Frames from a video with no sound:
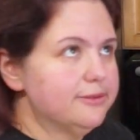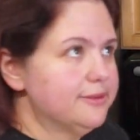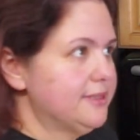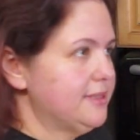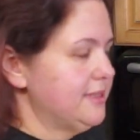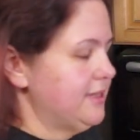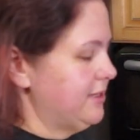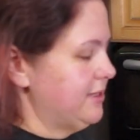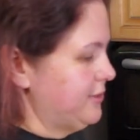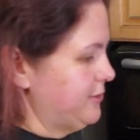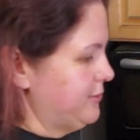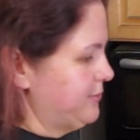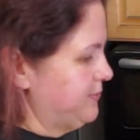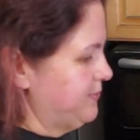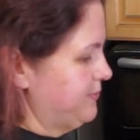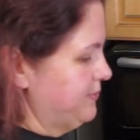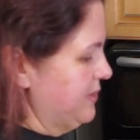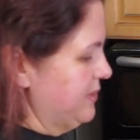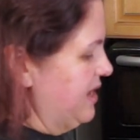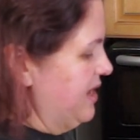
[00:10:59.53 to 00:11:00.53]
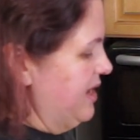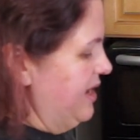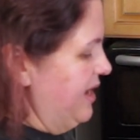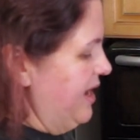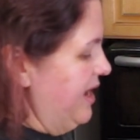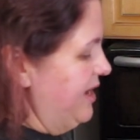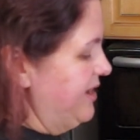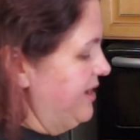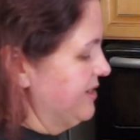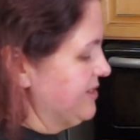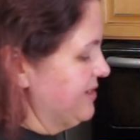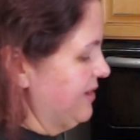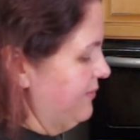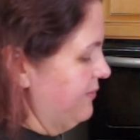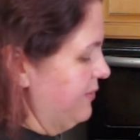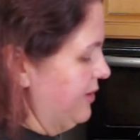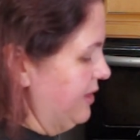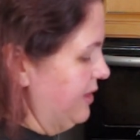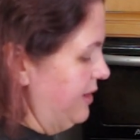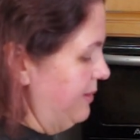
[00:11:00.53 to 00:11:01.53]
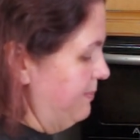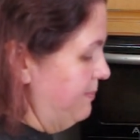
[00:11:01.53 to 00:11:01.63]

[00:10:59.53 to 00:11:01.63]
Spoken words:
so it doesn't really